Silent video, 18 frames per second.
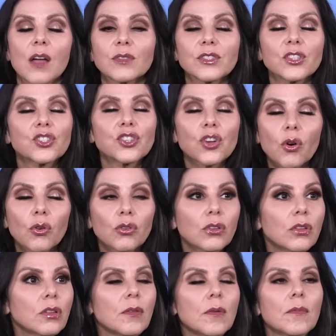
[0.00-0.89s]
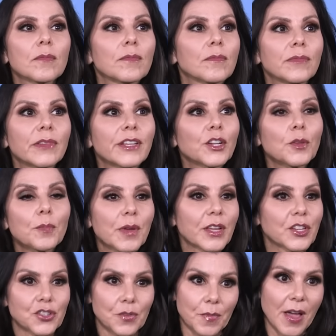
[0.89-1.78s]
I was a total little
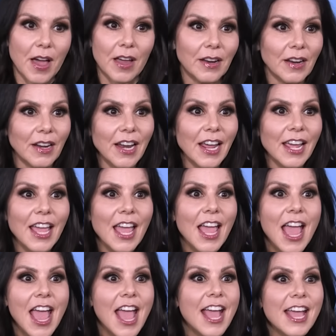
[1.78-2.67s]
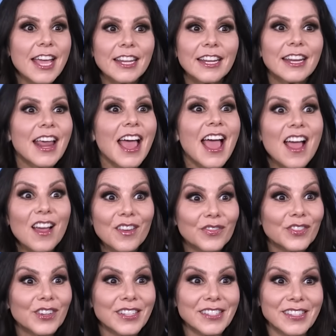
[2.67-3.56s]
bitch about it, and I hated
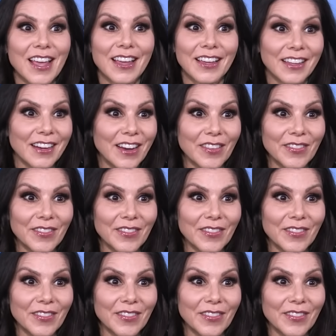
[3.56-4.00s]
every second